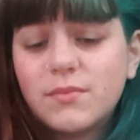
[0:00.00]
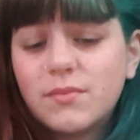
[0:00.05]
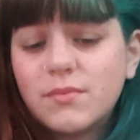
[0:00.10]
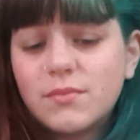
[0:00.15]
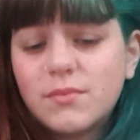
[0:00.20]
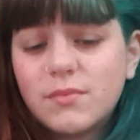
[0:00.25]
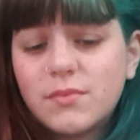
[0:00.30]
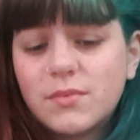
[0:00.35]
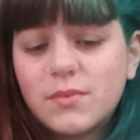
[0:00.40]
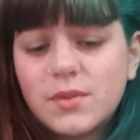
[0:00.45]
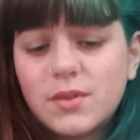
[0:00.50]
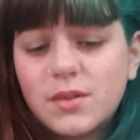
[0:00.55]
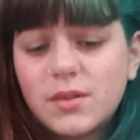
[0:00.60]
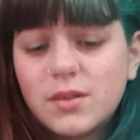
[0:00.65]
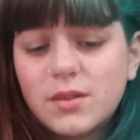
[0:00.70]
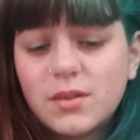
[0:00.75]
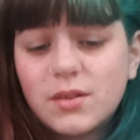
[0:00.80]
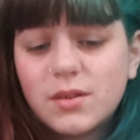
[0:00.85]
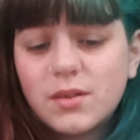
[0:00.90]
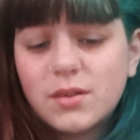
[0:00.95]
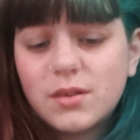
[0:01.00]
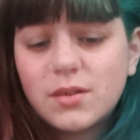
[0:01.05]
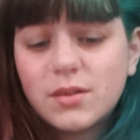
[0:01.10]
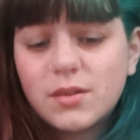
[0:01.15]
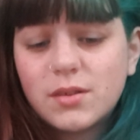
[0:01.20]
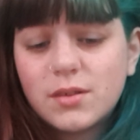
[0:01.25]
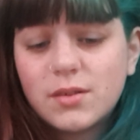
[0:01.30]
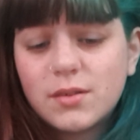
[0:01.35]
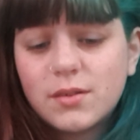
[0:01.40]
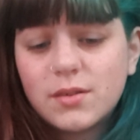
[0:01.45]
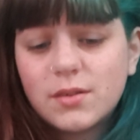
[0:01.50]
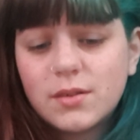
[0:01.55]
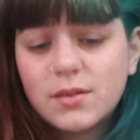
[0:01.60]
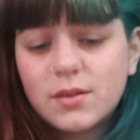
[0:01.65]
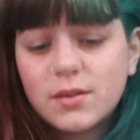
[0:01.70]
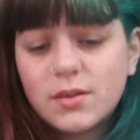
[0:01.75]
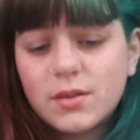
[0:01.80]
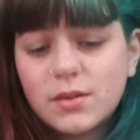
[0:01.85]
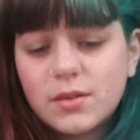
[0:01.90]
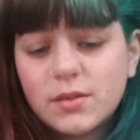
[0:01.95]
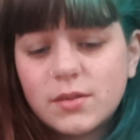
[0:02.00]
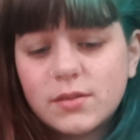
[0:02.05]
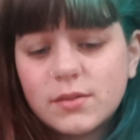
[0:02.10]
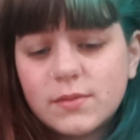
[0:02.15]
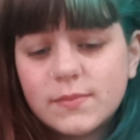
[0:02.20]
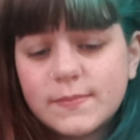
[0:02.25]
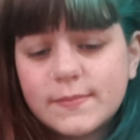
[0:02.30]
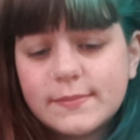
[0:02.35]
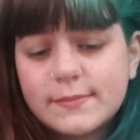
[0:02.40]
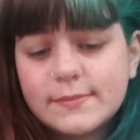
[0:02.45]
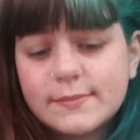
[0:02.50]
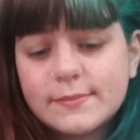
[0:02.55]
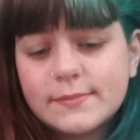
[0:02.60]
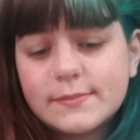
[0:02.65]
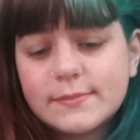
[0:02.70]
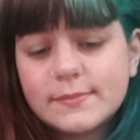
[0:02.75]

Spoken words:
No one is speaking in this clip.